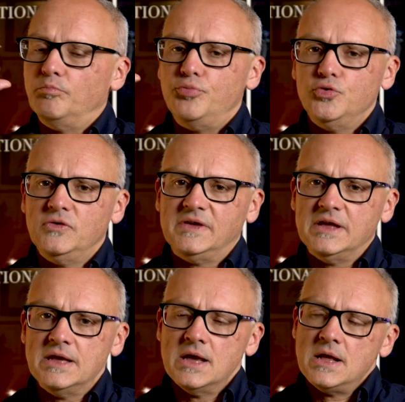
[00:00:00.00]

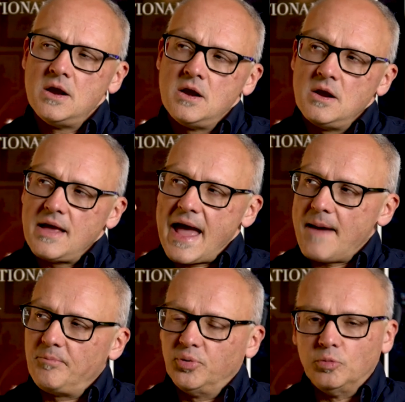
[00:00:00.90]
boozy,
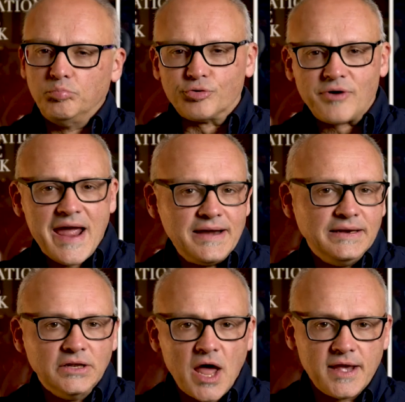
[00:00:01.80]
apple
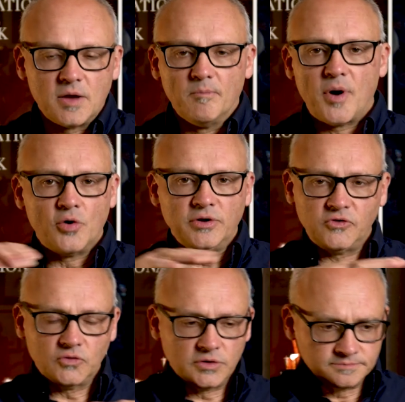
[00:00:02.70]
brandy-like component
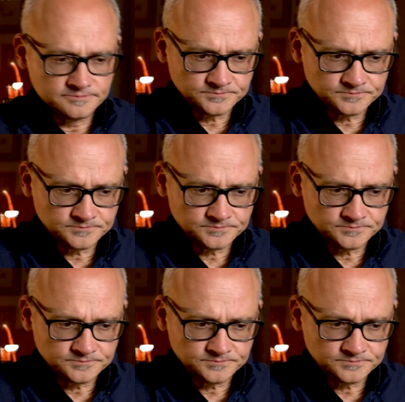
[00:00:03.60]
to it.